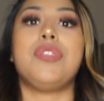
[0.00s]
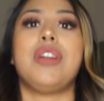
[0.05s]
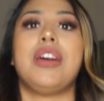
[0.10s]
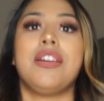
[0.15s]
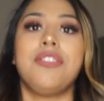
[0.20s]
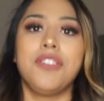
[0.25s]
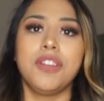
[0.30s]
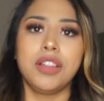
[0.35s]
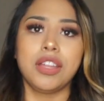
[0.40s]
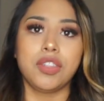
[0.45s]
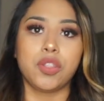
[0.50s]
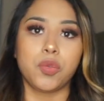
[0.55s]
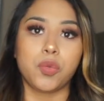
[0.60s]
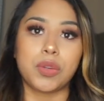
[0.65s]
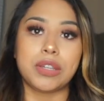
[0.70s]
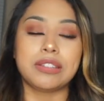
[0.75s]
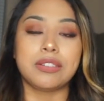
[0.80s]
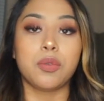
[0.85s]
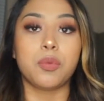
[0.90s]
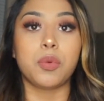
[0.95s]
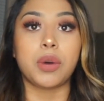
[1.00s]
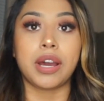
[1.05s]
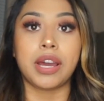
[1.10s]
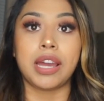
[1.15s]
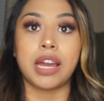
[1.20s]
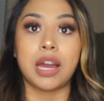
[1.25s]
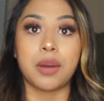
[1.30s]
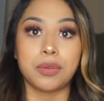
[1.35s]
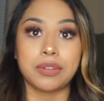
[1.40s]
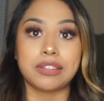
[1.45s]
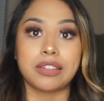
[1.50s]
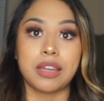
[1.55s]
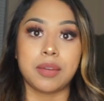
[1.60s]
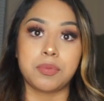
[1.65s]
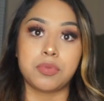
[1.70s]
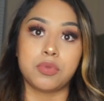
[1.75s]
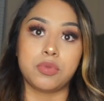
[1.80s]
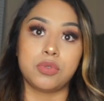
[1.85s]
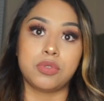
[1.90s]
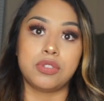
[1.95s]
I feel like the reason why I was
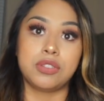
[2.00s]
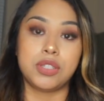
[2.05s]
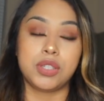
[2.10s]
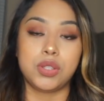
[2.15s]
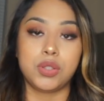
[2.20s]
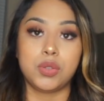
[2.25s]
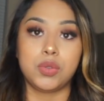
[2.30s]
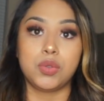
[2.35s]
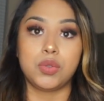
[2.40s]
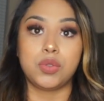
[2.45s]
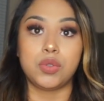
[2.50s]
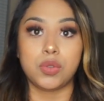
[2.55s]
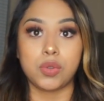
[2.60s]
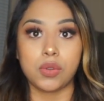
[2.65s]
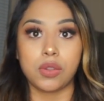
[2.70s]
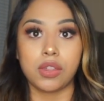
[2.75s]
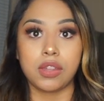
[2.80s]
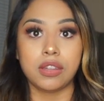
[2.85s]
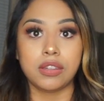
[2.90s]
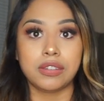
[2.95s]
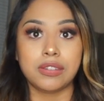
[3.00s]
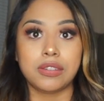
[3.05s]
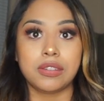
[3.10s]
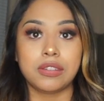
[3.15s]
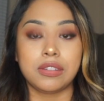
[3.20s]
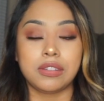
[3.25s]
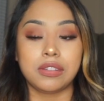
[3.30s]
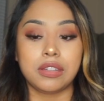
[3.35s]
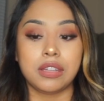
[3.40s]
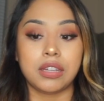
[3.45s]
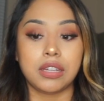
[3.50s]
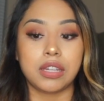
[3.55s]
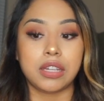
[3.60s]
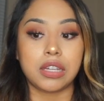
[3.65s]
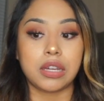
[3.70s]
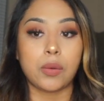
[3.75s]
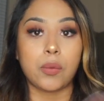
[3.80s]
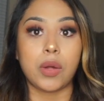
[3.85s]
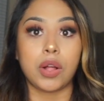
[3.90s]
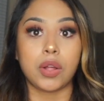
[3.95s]
able to do this
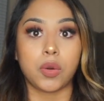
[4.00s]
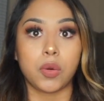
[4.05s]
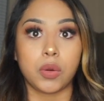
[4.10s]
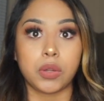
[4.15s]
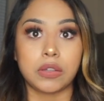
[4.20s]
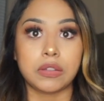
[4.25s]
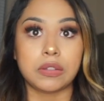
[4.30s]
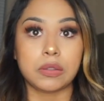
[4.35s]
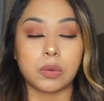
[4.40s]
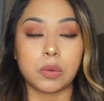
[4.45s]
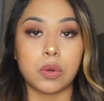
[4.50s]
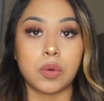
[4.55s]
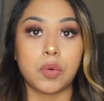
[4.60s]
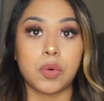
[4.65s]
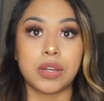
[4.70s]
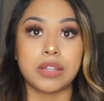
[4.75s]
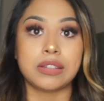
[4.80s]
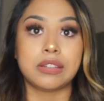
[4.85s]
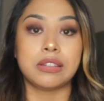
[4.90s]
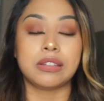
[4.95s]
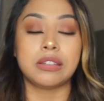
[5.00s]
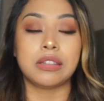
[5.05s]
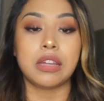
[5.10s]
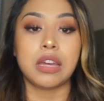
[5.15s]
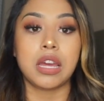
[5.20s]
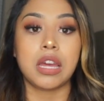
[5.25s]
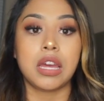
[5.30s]
while going to school was,